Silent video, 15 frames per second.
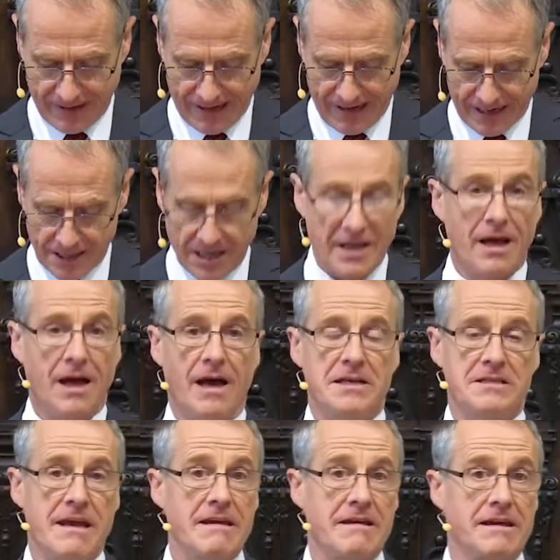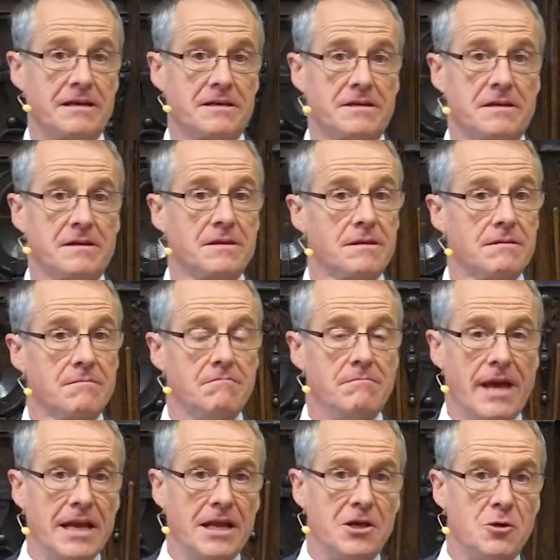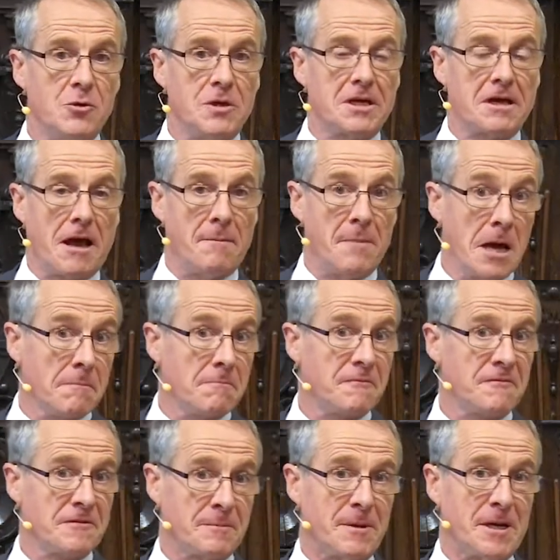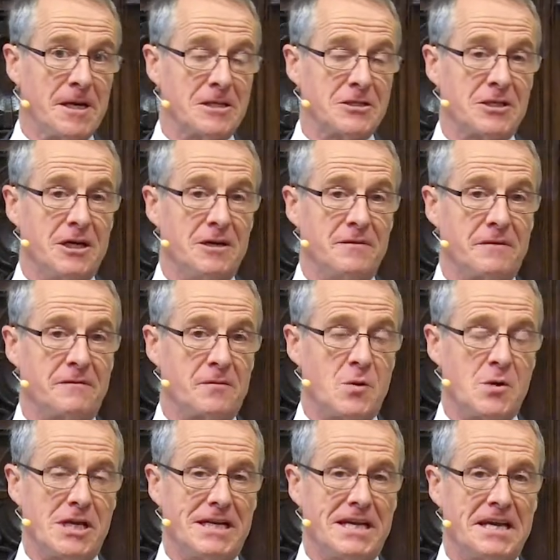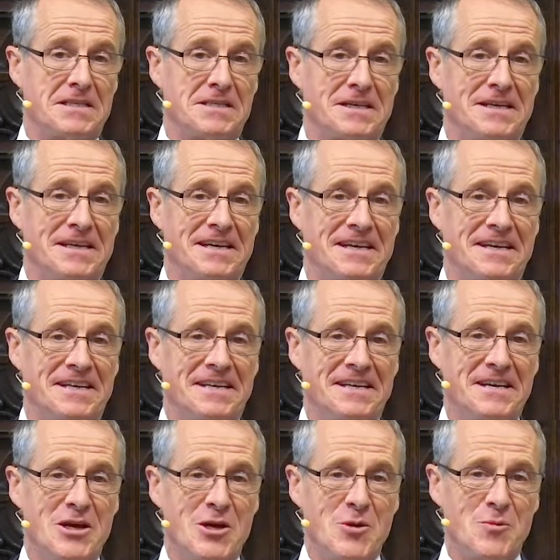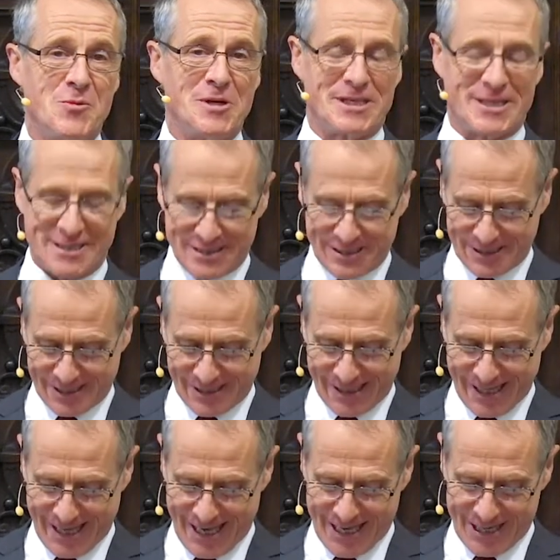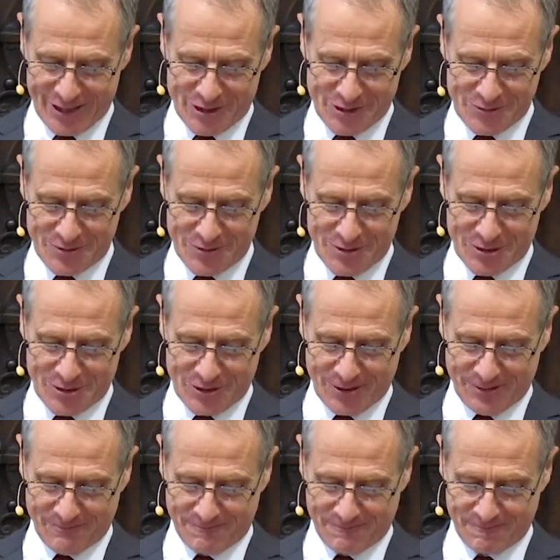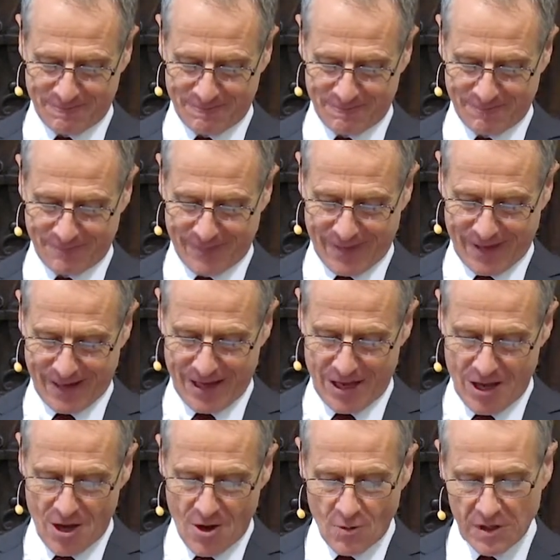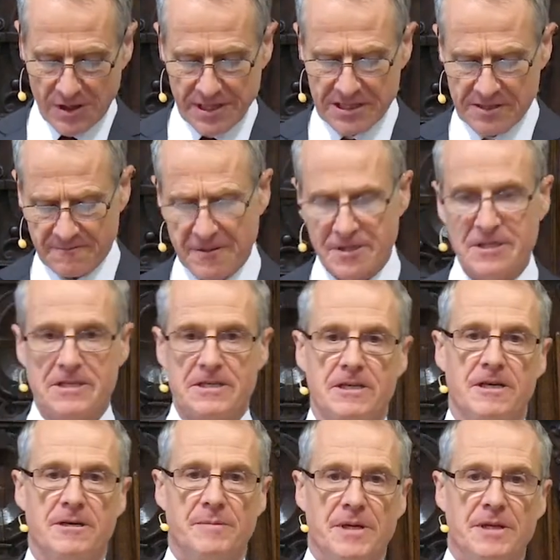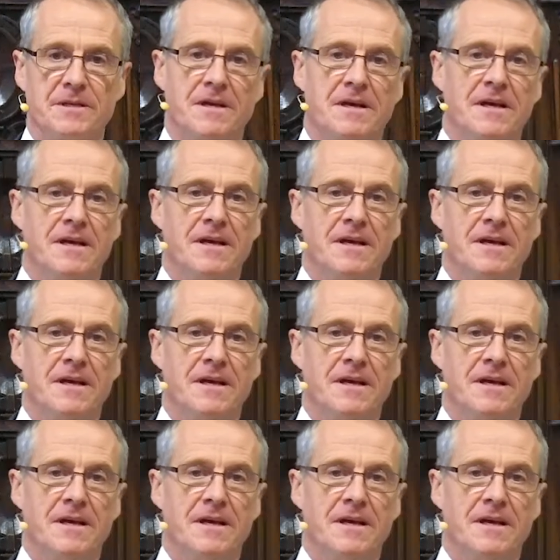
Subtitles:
And I take it that many who had come up for Passover 40 days earlier were still in Jerusalem. Well, this first sermon